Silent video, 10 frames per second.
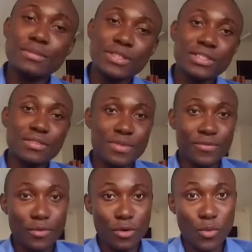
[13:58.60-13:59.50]
a
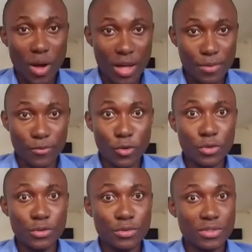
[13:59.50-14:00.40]
secret for a while before
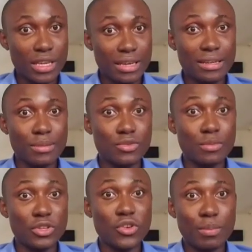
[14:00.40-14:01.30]
you taking them to
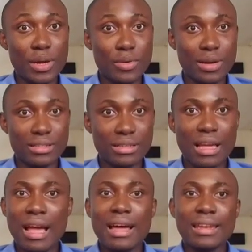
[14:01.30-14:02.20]
meet your parents.
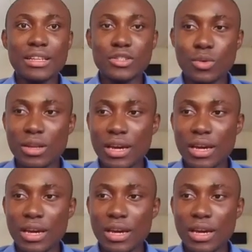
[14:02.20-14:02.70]
That is what I